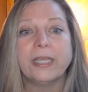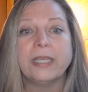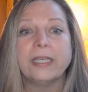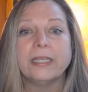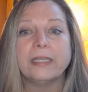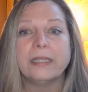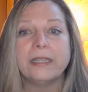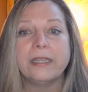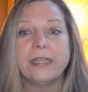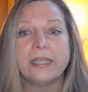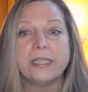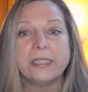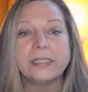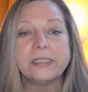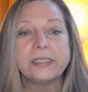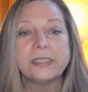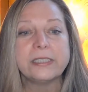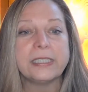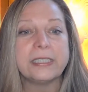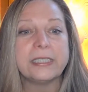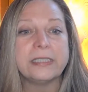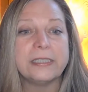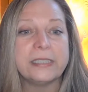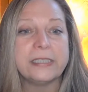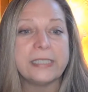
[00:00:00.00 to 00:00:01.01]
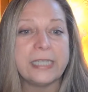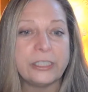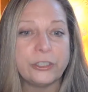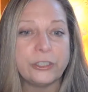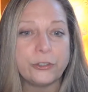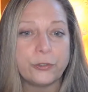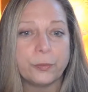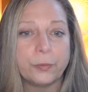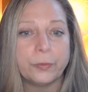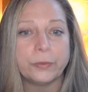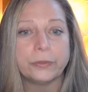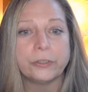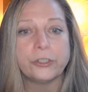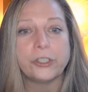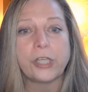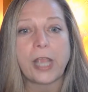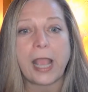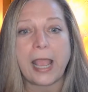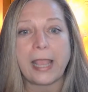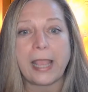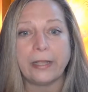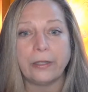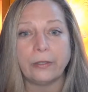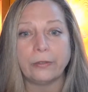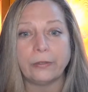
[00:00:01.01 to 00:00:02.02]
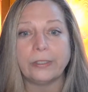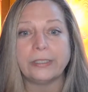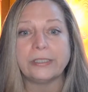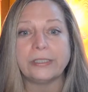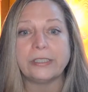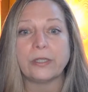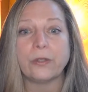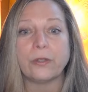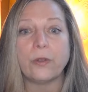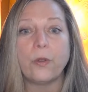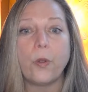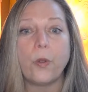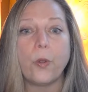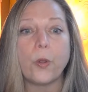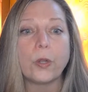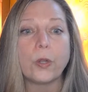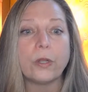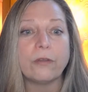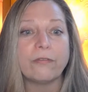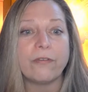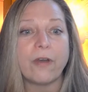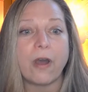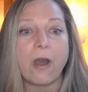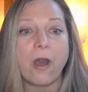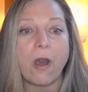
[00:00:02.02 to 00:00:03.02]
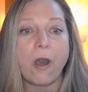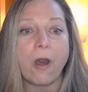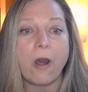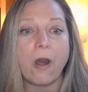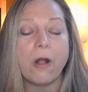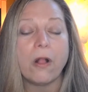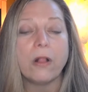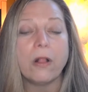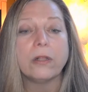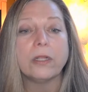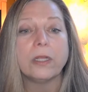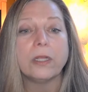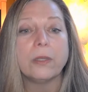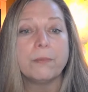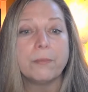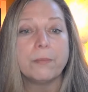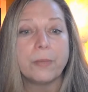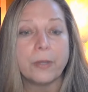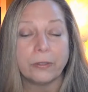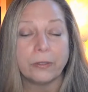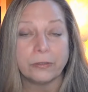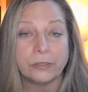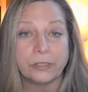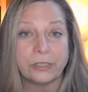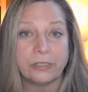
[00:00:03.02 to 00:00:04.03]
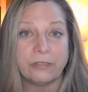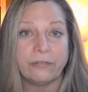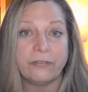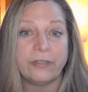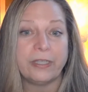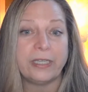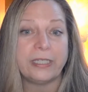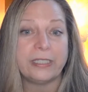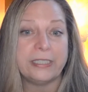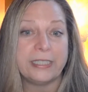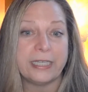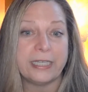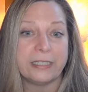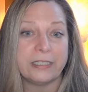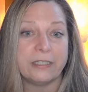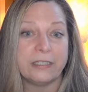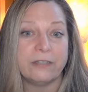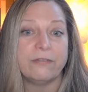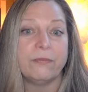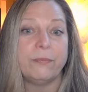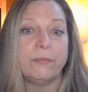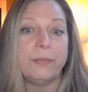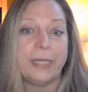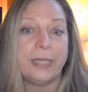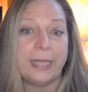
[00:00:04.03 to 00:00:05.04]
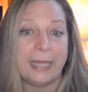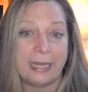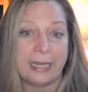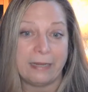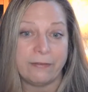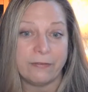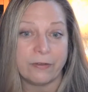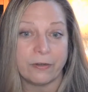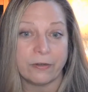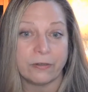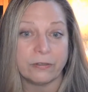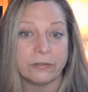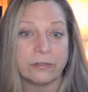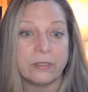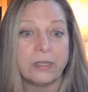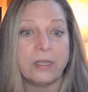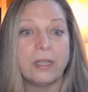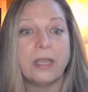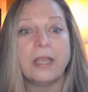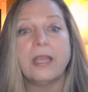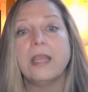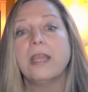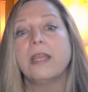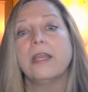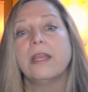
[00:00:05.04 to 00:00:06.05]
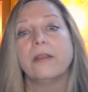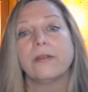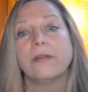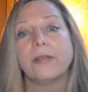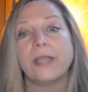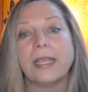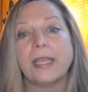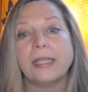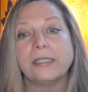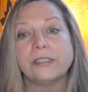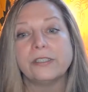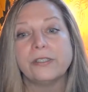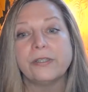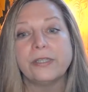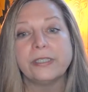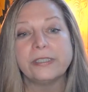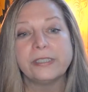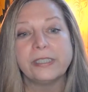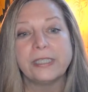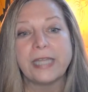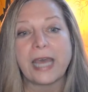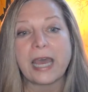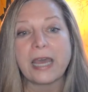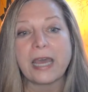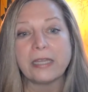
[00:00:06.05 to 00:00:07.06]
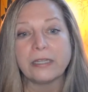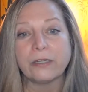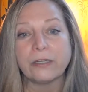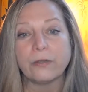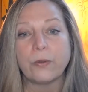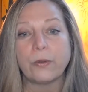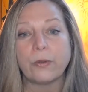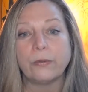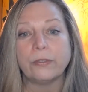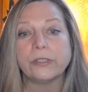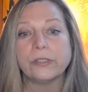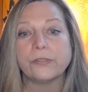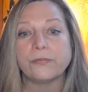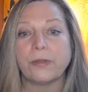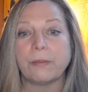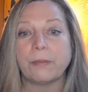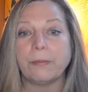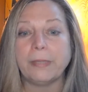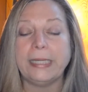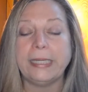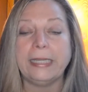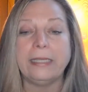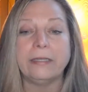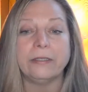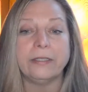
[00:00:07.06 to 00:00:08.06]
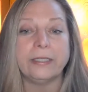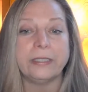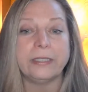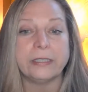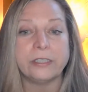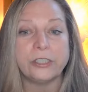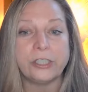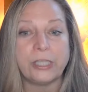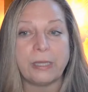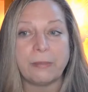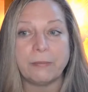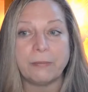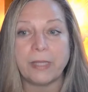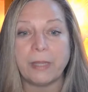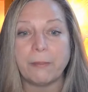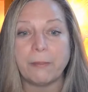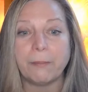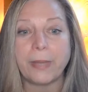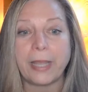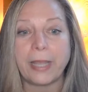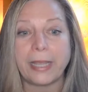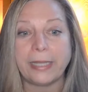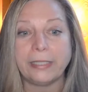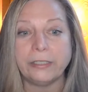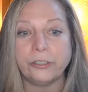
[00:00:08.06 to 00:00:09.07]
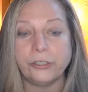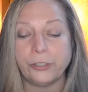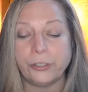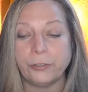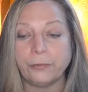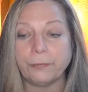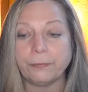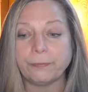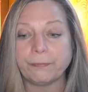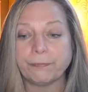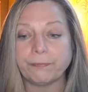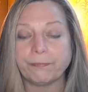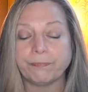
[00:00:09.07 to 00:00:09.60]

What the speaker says: This insatiable child is the core of all compulsive and addictive behavior. Okay, so that quote is from Healing the Shame That Binds You.